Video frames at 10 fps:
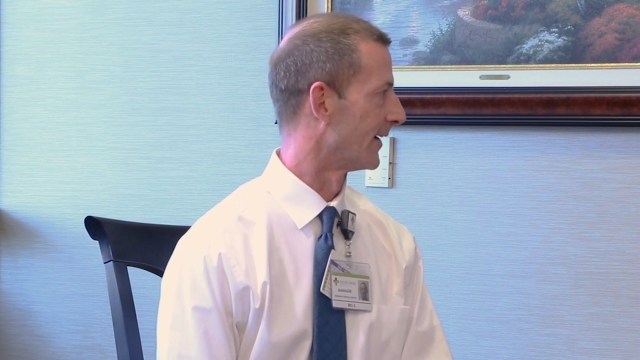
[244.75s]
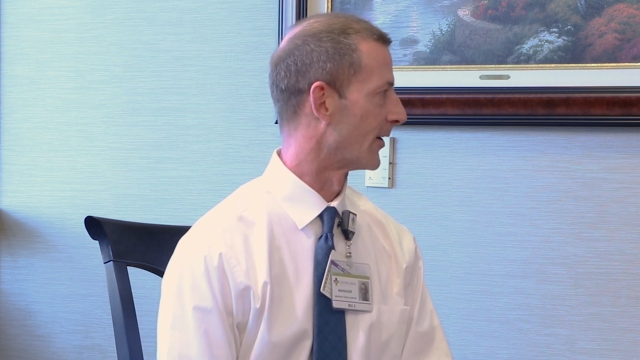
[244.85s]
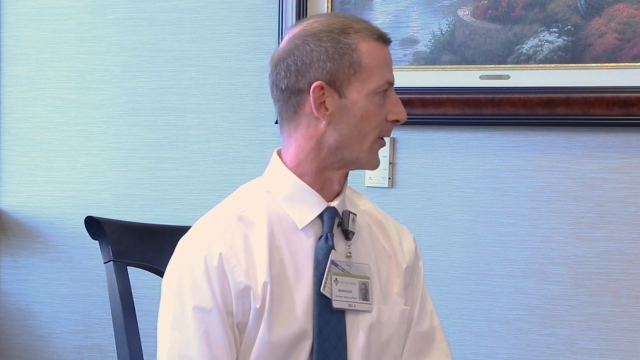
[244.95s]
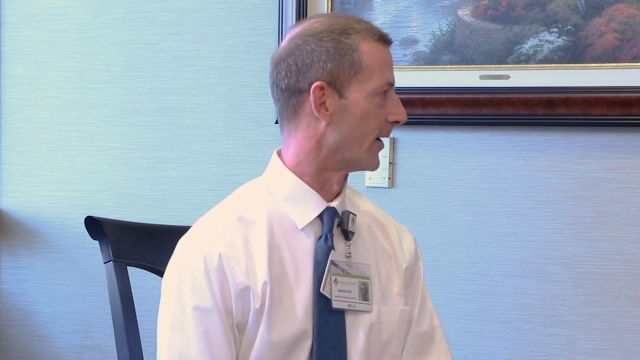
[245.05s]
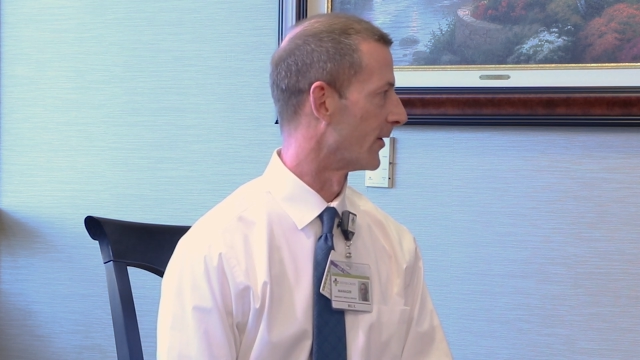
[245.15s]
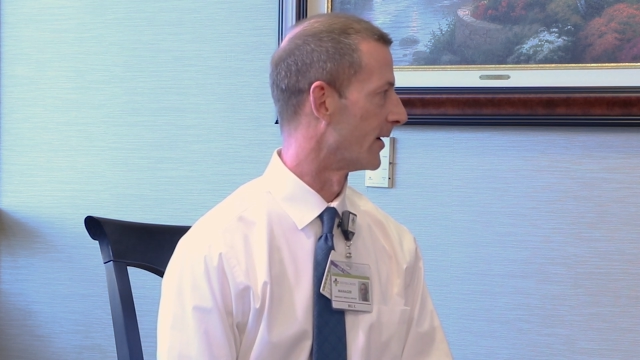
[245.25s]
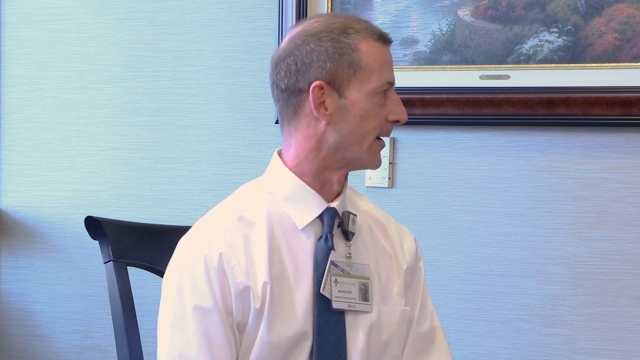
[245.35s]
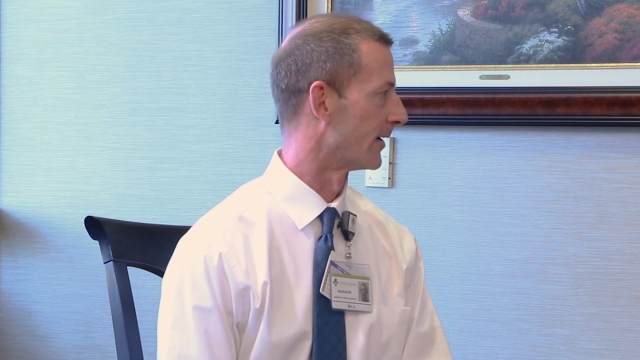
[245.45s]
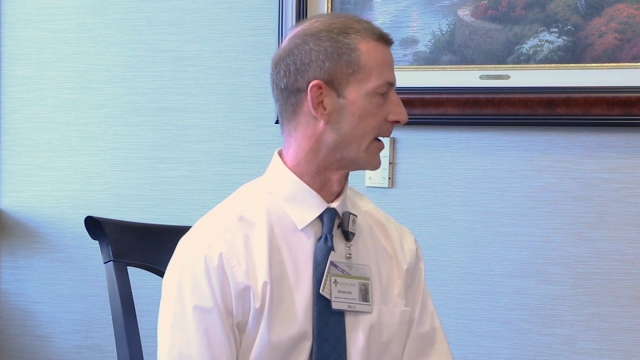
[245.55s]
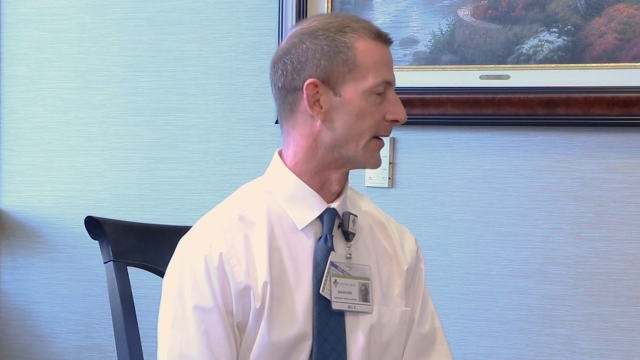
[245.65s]
in our
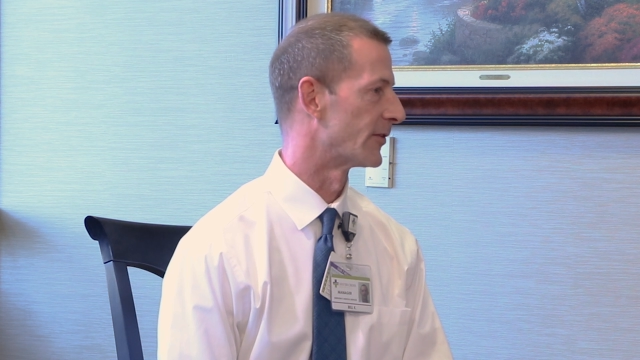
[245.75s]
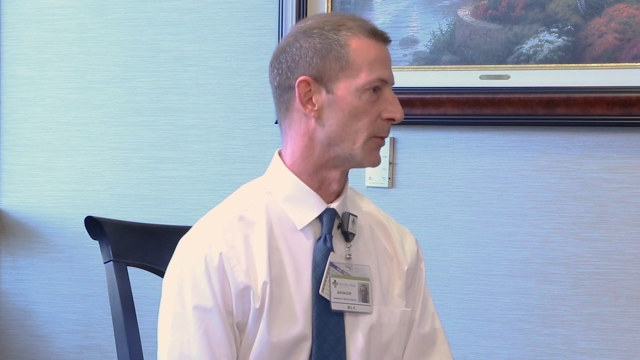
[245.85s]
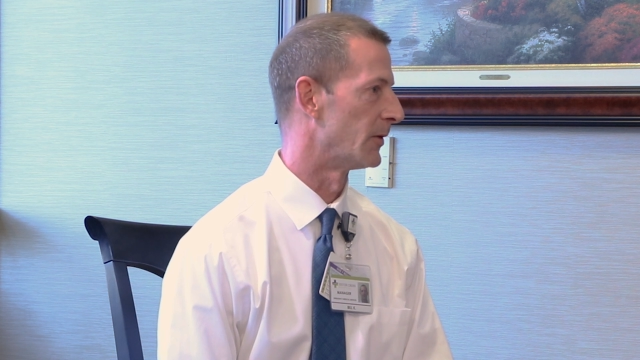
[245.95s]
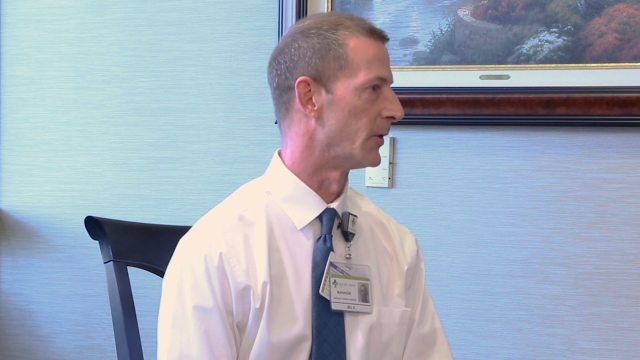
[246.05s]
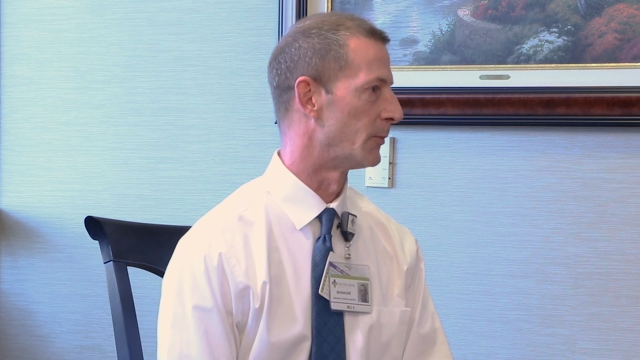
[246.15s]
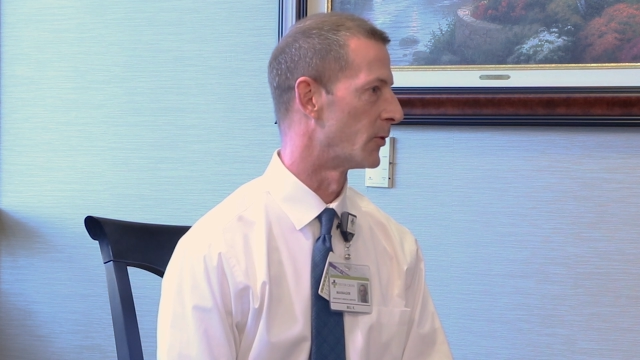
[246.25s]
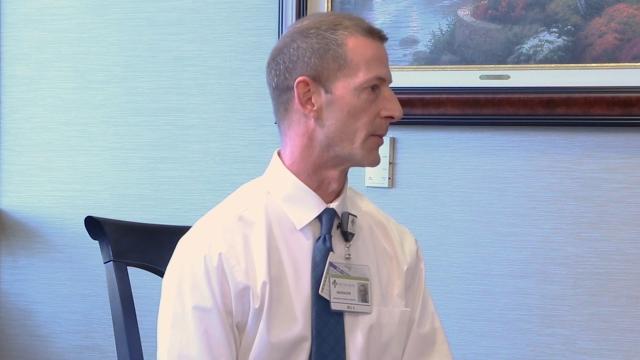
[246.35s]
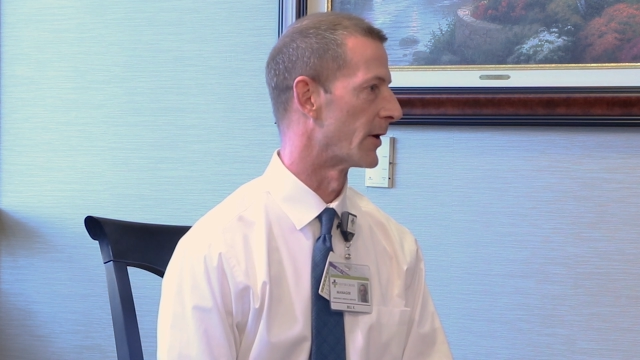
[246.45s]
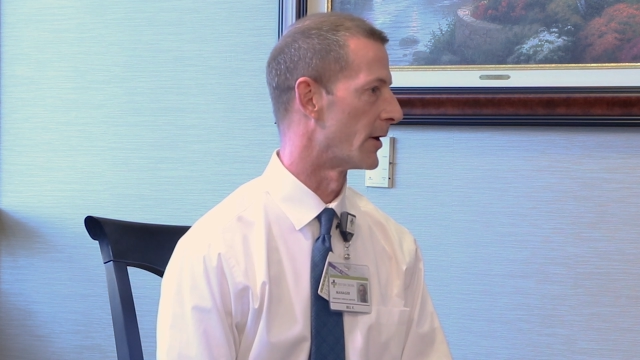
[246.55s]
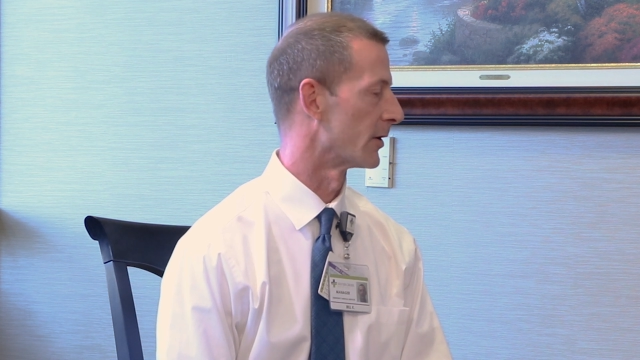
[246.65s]
area, and so we put
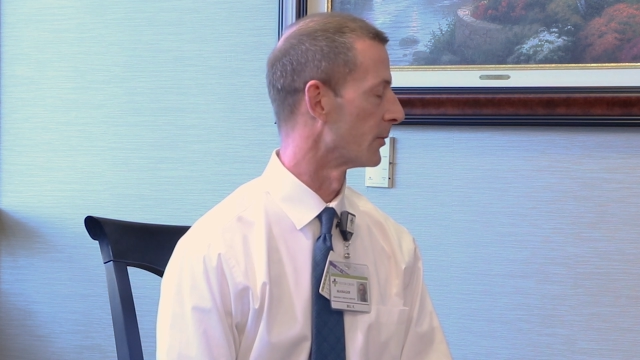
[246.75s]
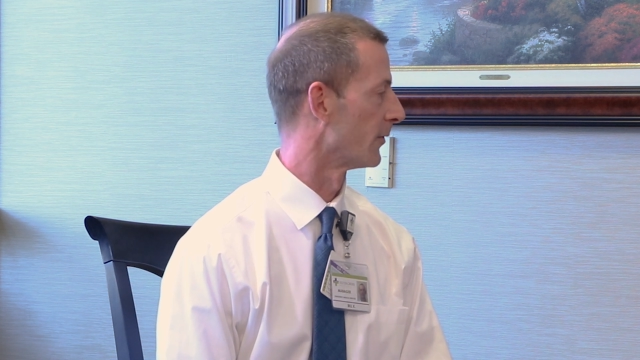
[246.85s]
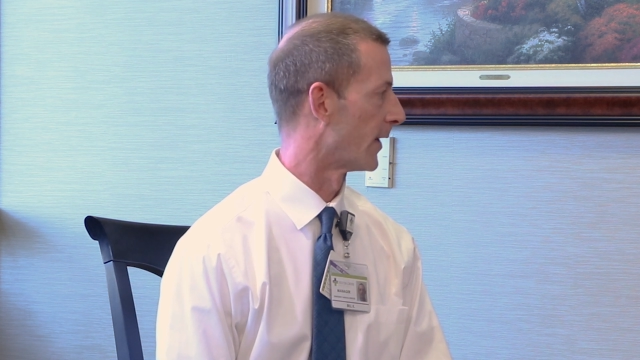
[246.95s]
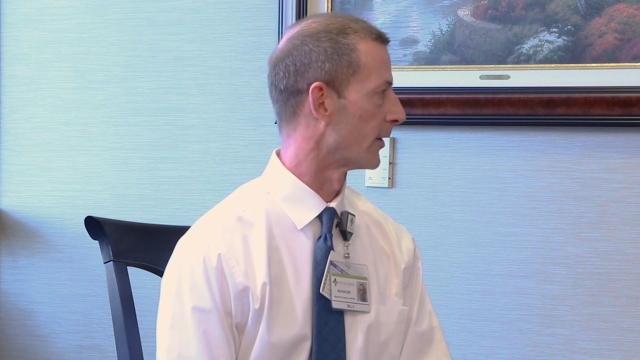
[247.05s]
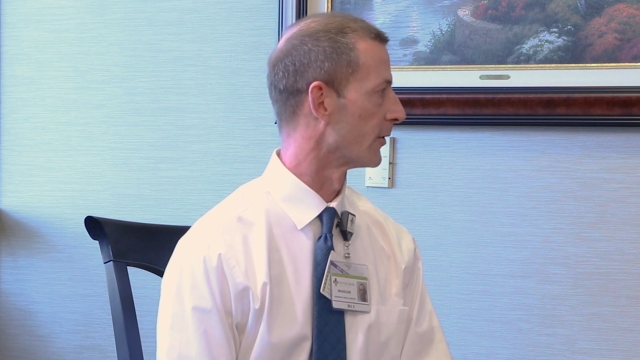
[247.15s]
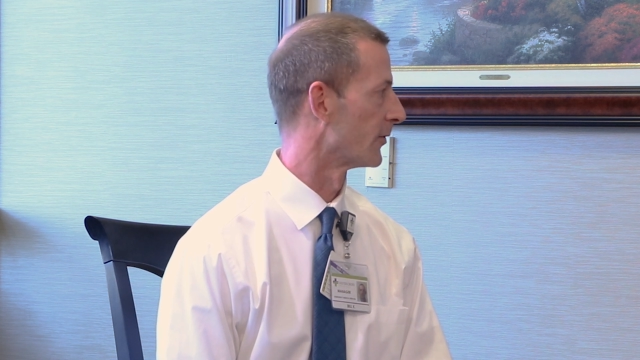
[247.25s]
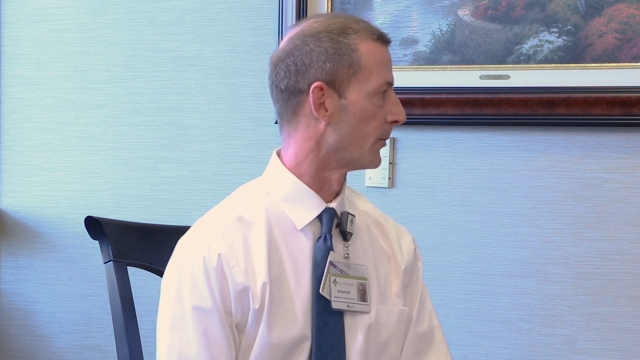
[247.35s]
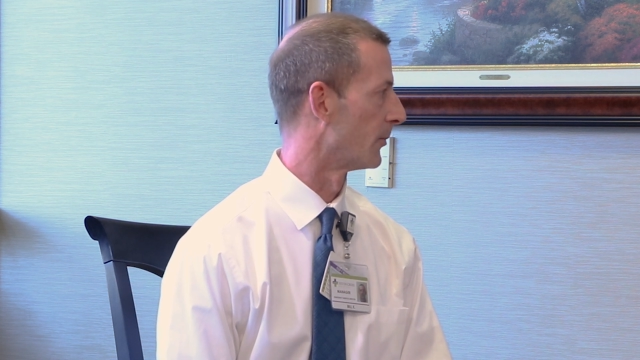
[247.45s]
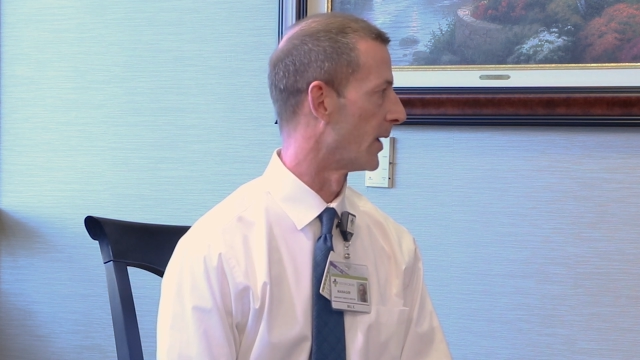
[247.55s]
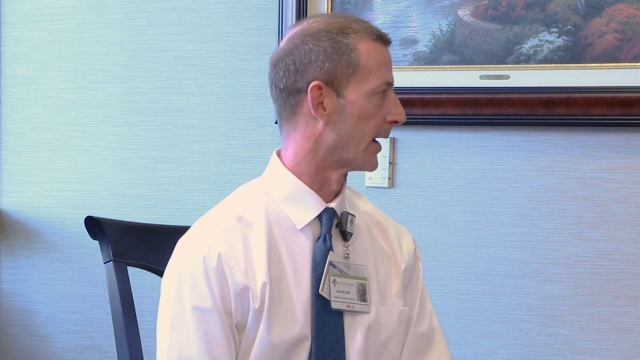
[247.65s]
about 100 providers
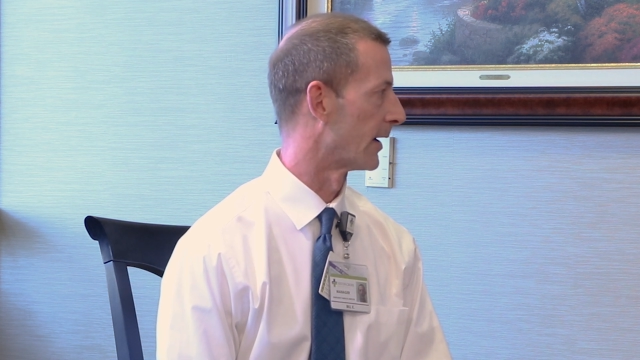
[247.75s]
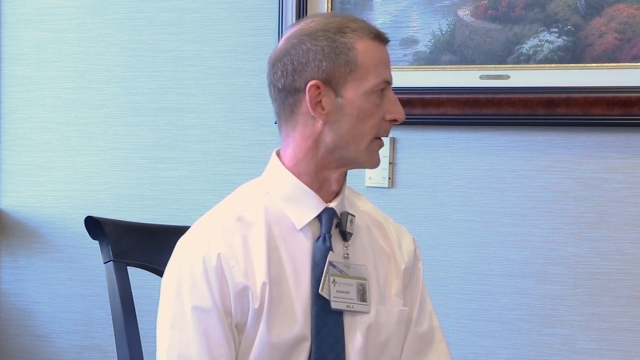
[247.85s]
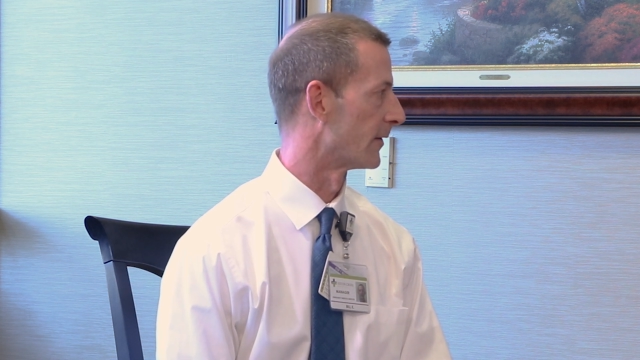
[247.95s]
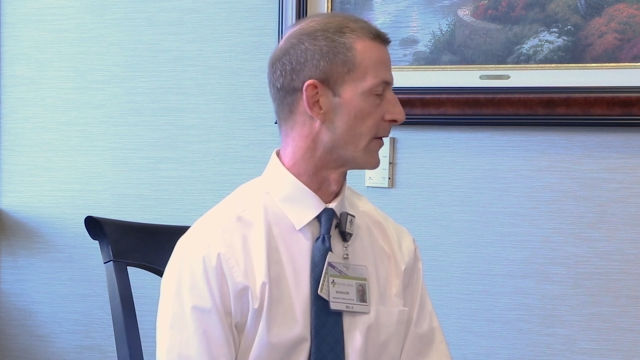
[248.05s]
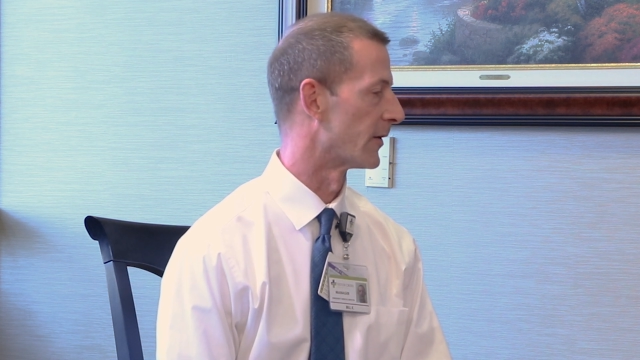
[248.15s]
back out into